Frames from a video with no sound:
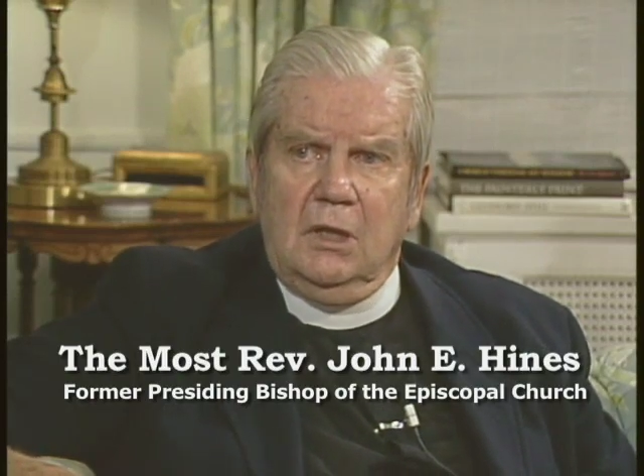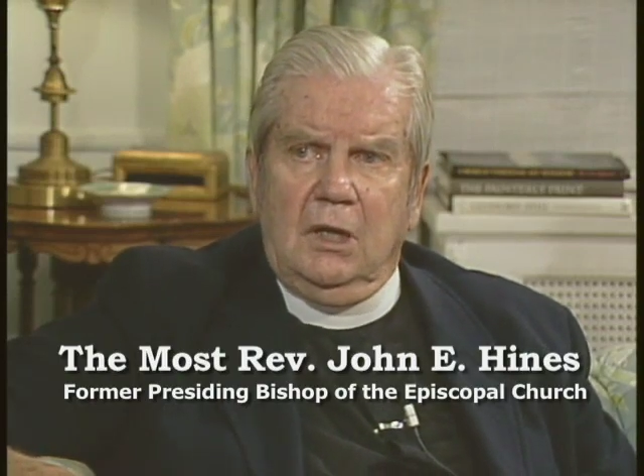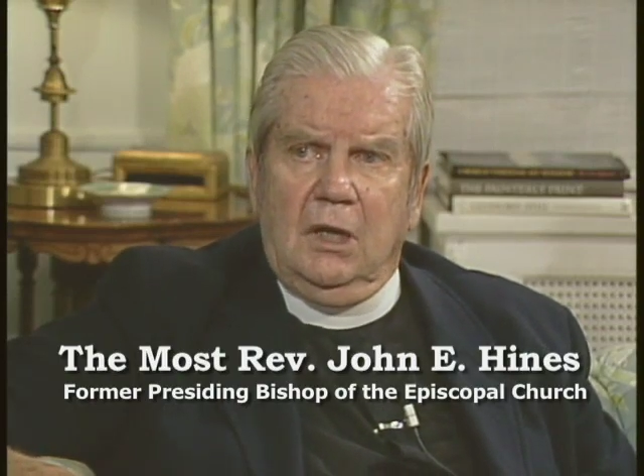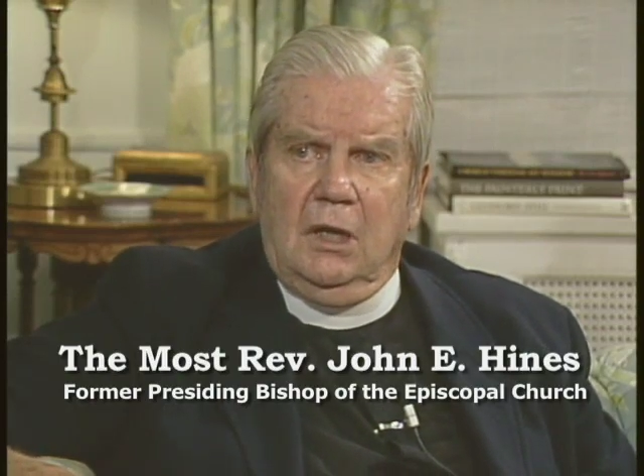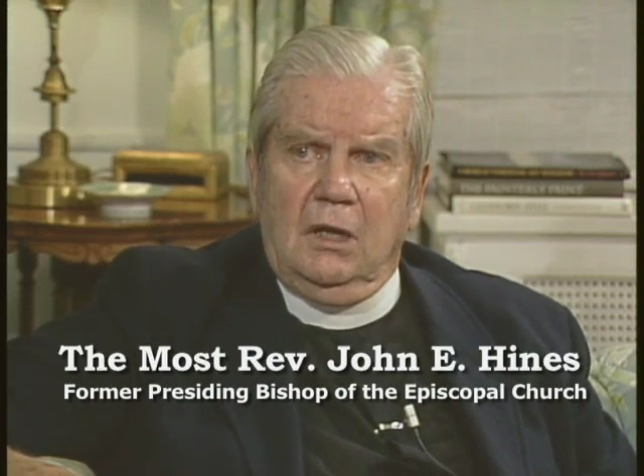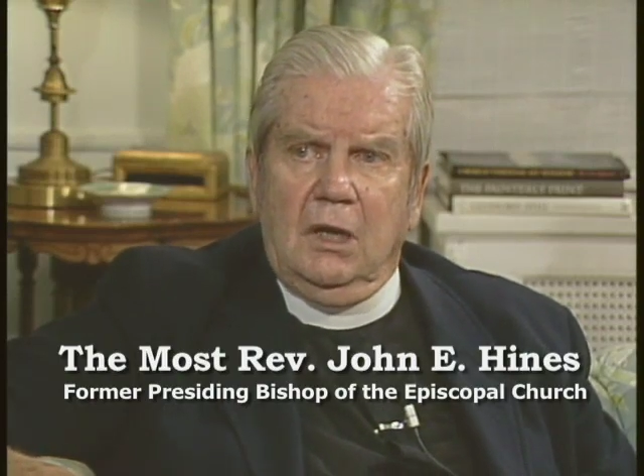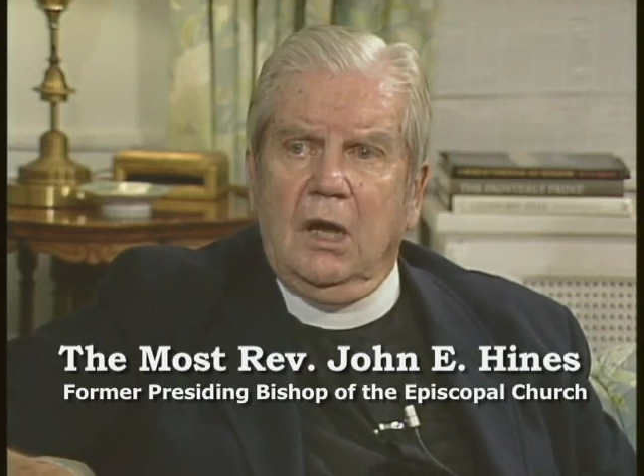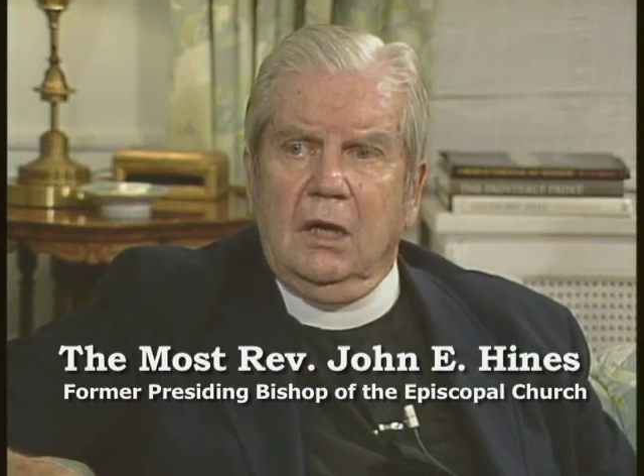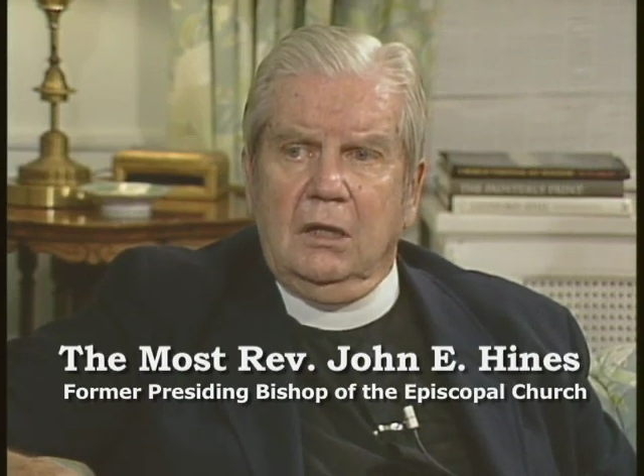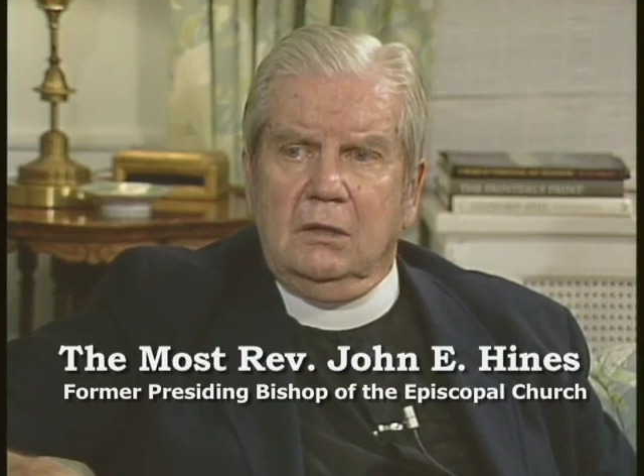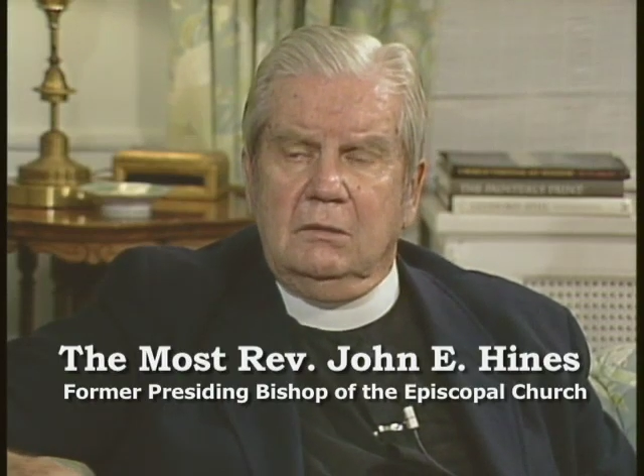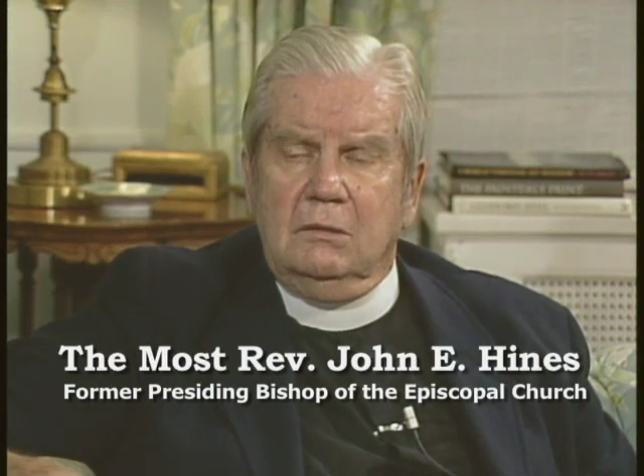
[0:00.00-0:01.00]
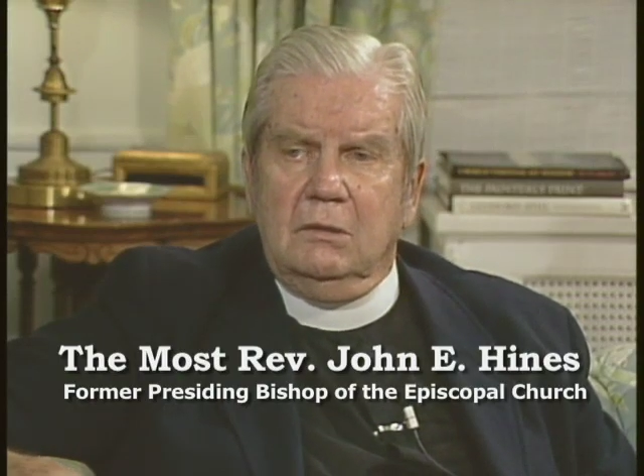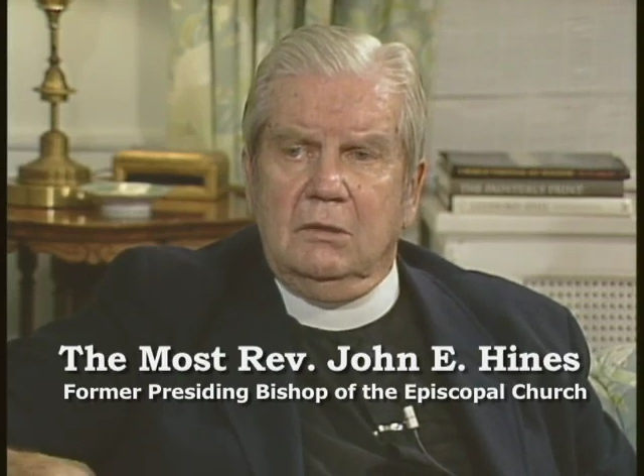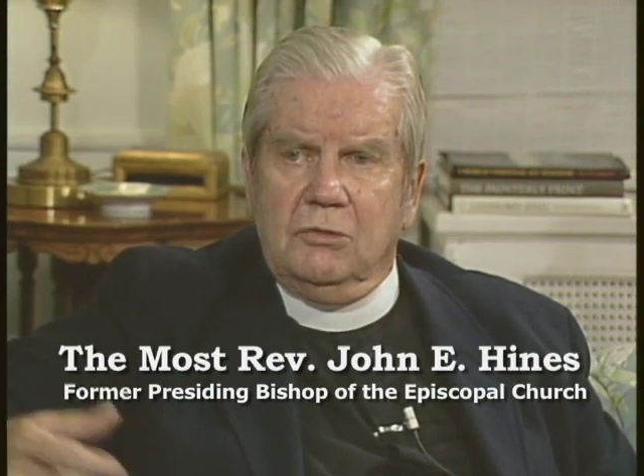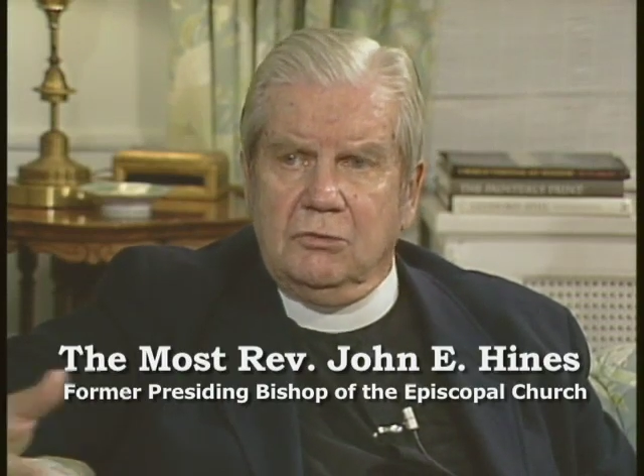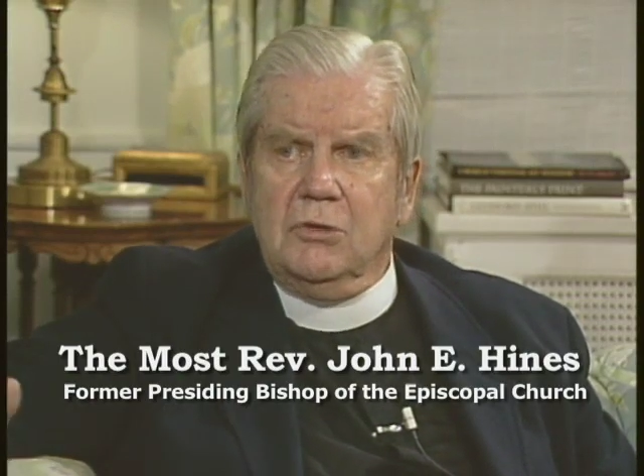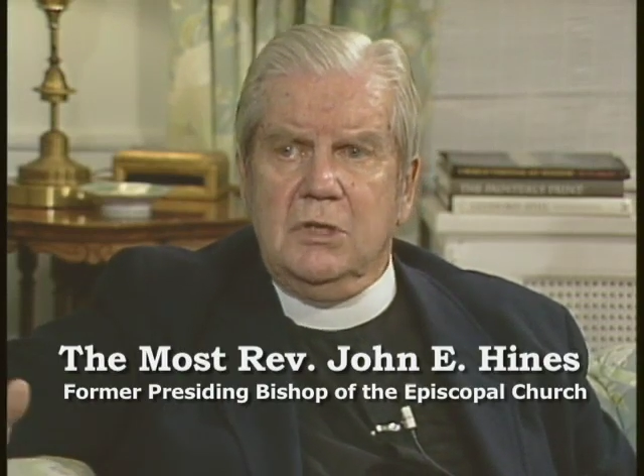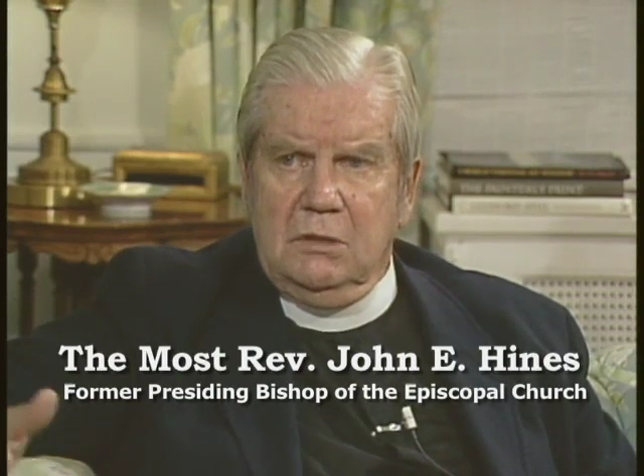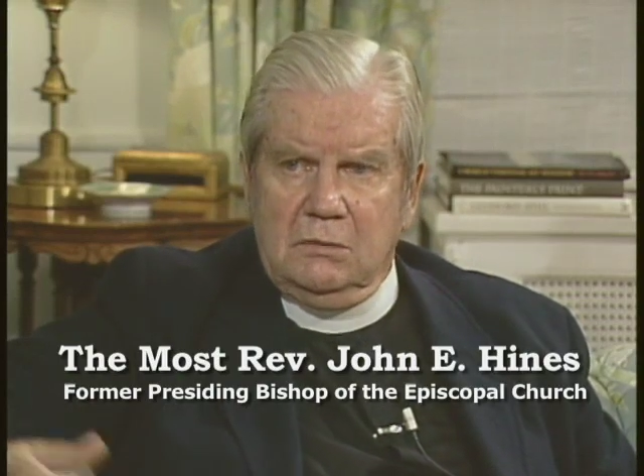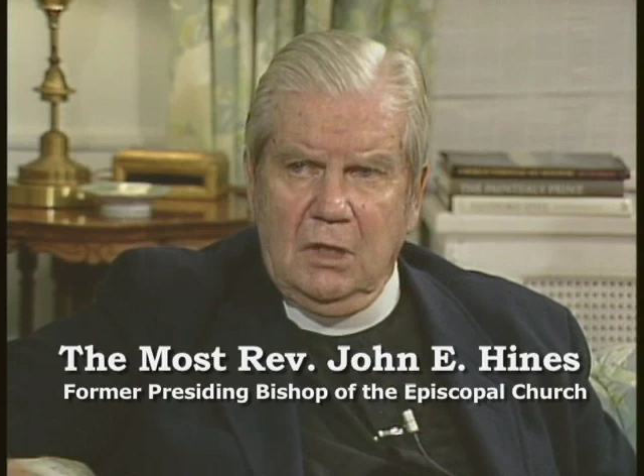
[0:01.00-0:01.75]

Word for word: I had three